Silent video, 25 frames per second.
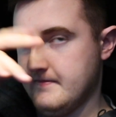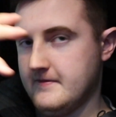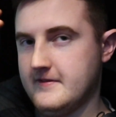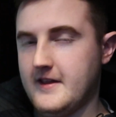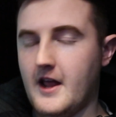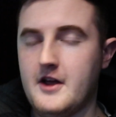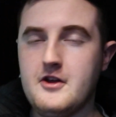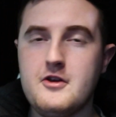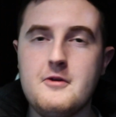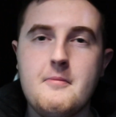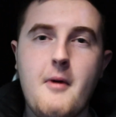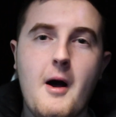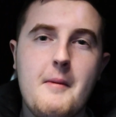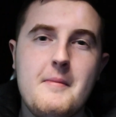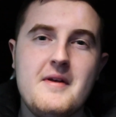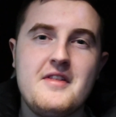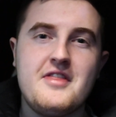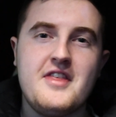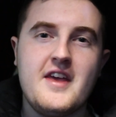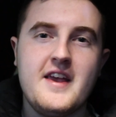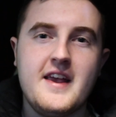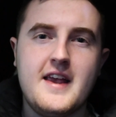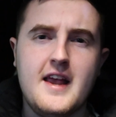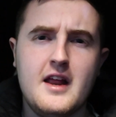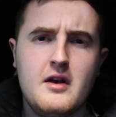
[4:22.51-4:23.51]
Now you might be
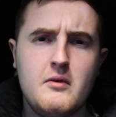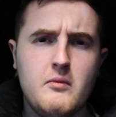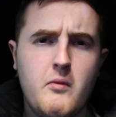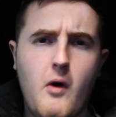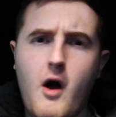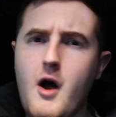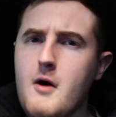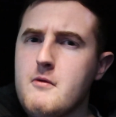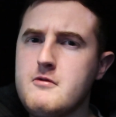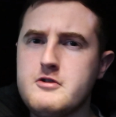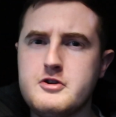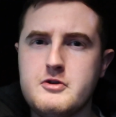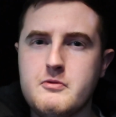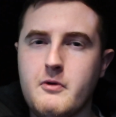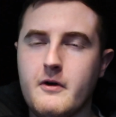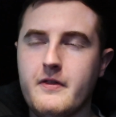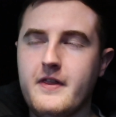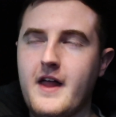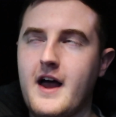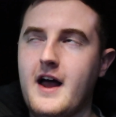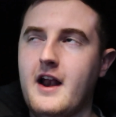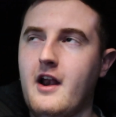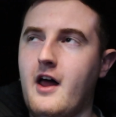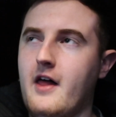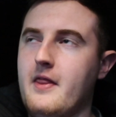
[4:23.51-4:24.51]
thinking, why would you want
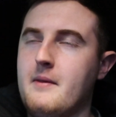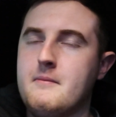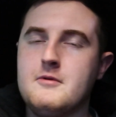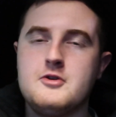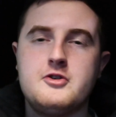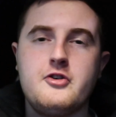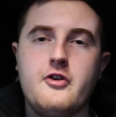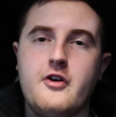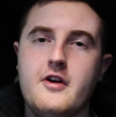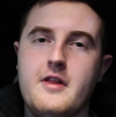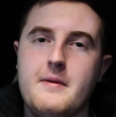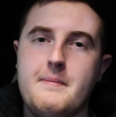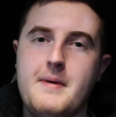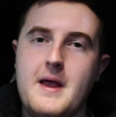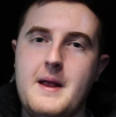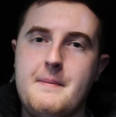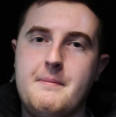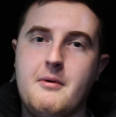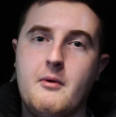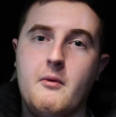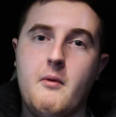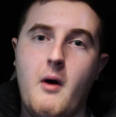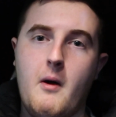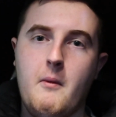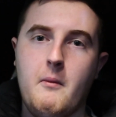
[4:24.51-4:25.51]
that? Like, the majority of the
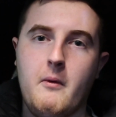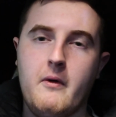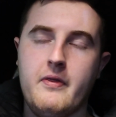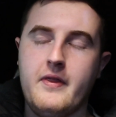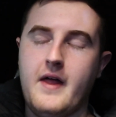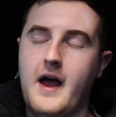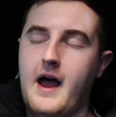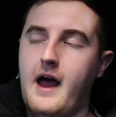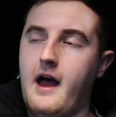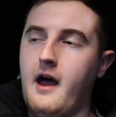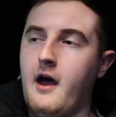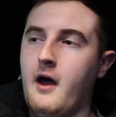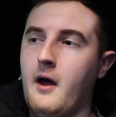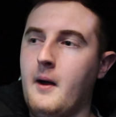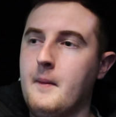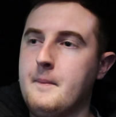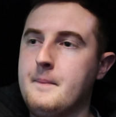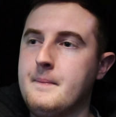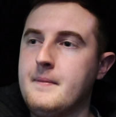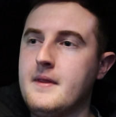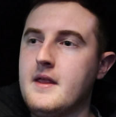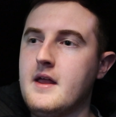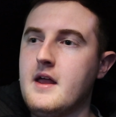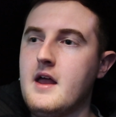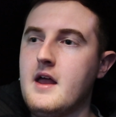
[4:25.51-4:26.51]
people won't want that, and